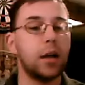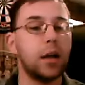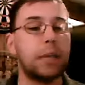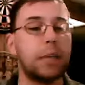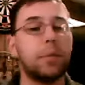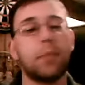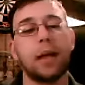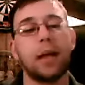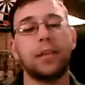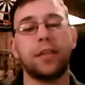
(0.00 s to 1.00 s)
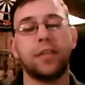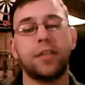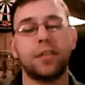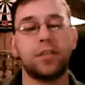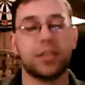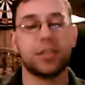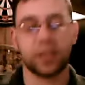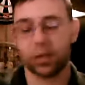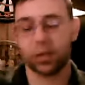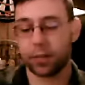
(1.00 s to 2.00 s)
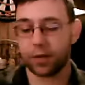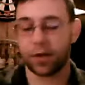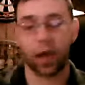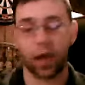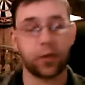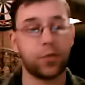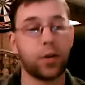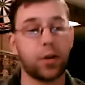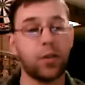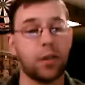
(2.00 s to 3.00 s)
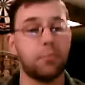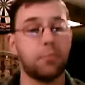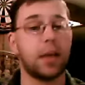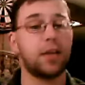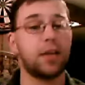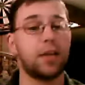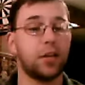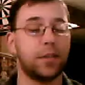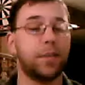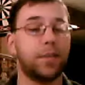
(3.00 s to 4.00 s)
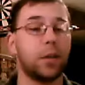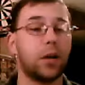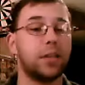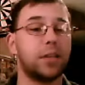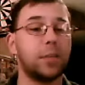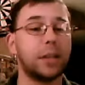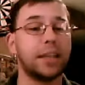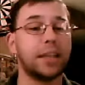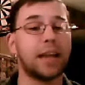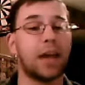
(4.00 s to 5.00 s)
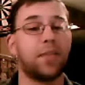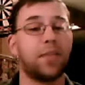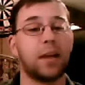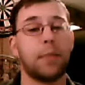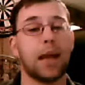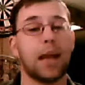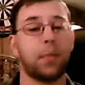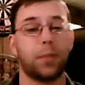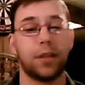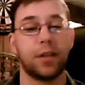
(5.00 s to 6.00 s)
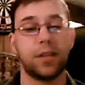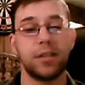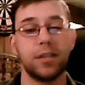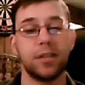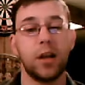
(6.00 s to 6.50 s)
Keep in mind here, this is just a little bit of knowledge for you, that men are typically diaphragmatic breathers,